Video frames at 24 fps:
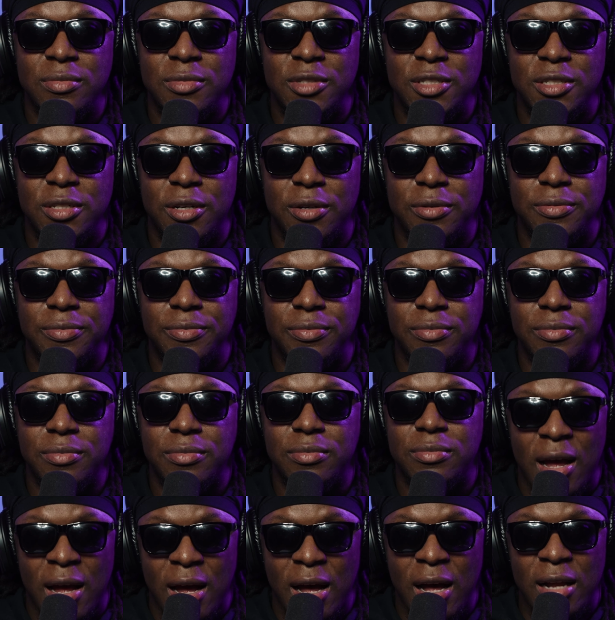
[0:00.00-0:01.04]
So
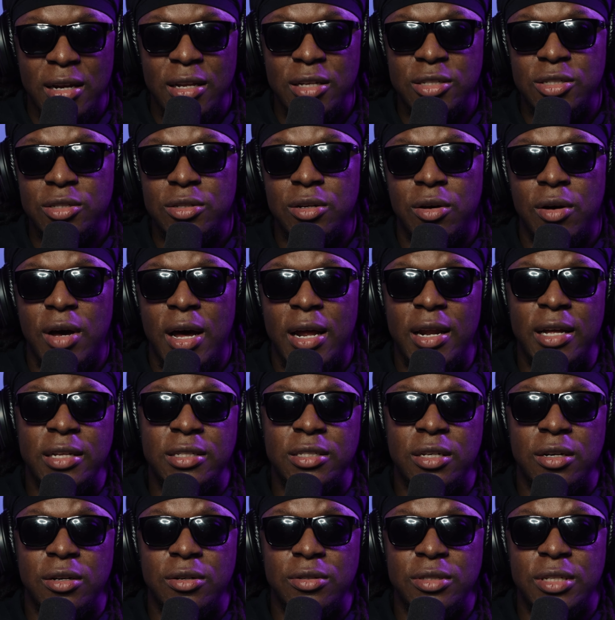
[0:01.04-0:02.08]
I'll let you know how that
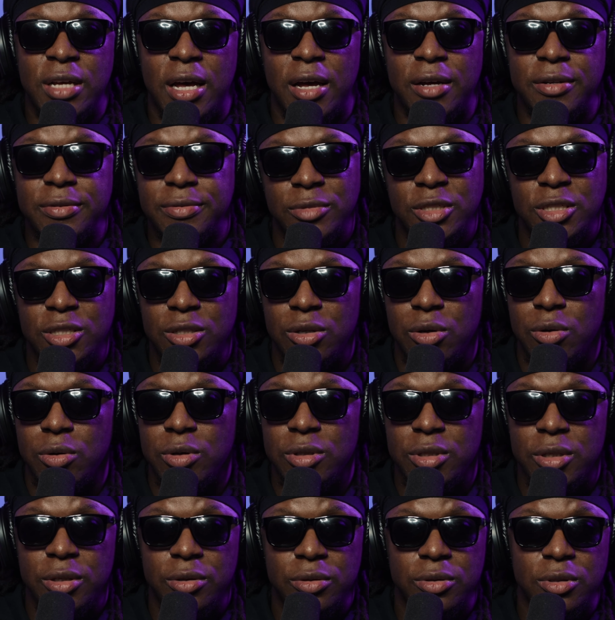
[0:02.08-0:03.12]
turns out. There's no
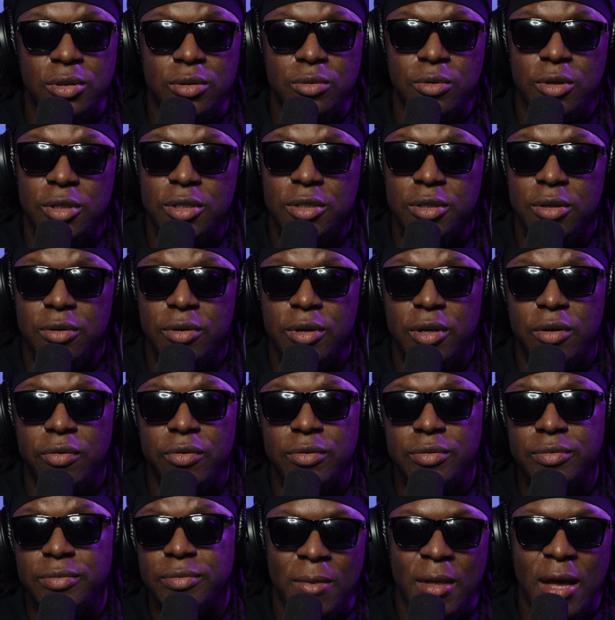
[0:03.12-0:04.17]
excuses
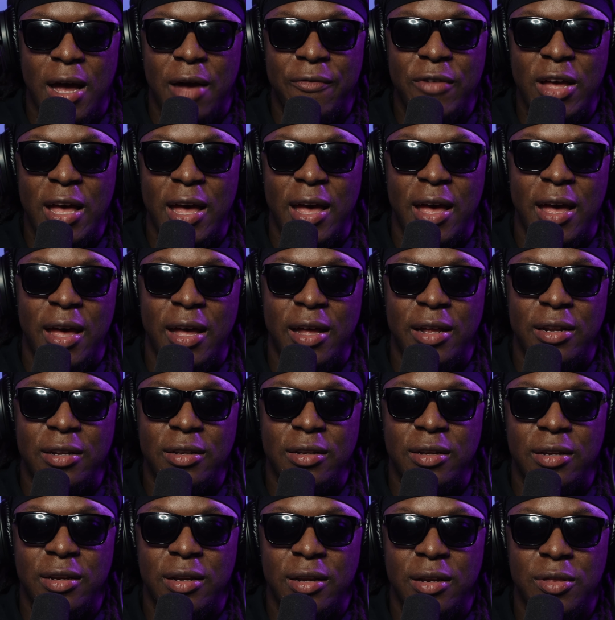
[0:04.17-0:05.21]
whatsoever. I've had
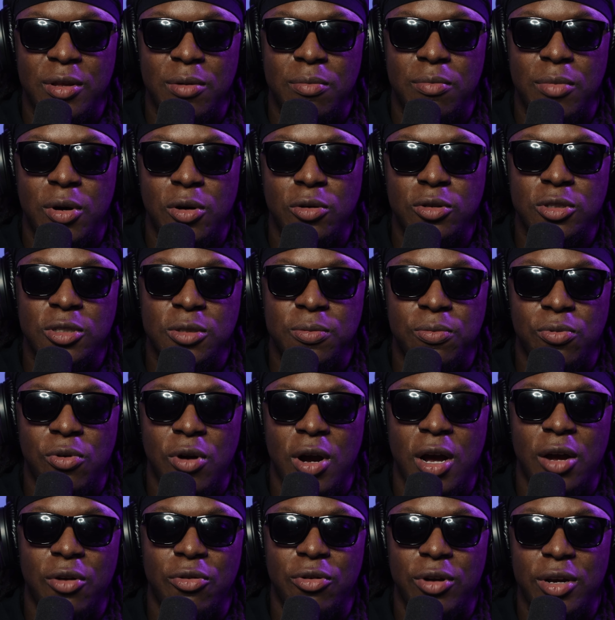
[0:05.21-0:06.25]
the most
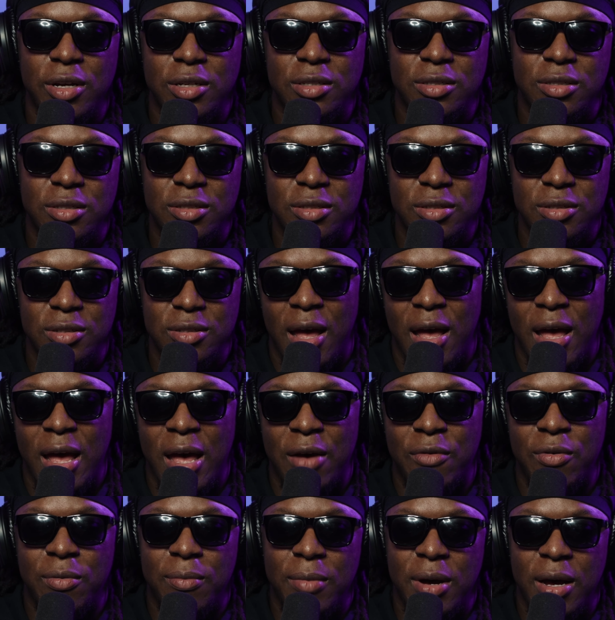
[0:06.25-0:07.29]
progress
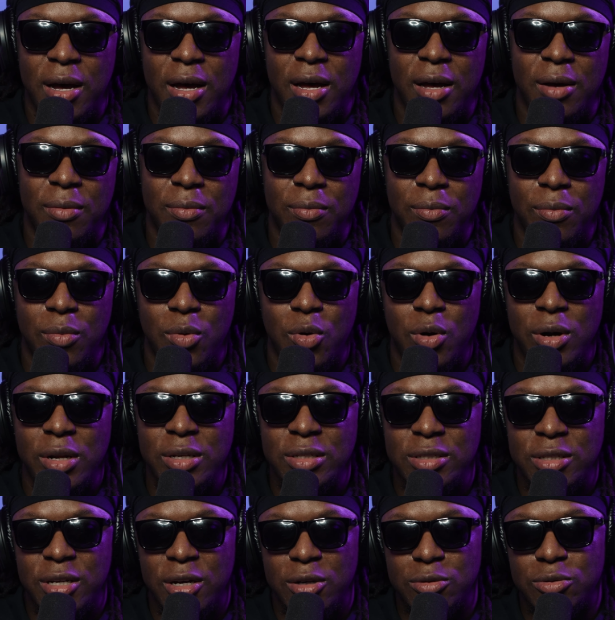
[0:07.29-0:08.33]
having my morning
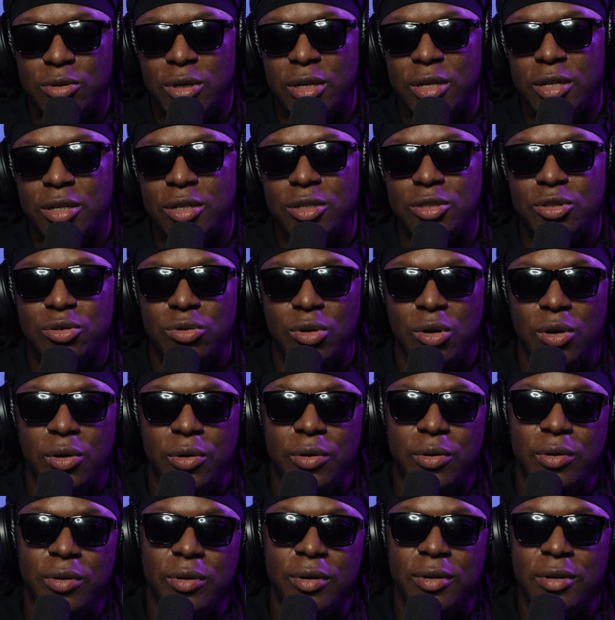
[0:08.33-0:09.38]
schedule under
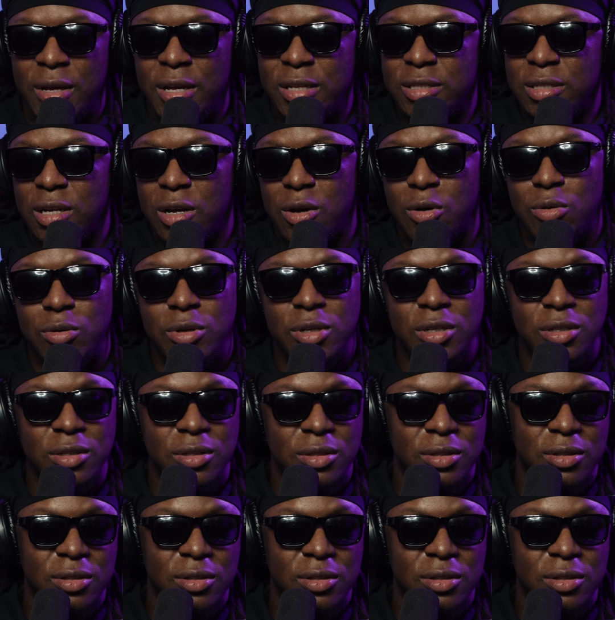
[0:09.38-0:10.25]
control. It's lonely.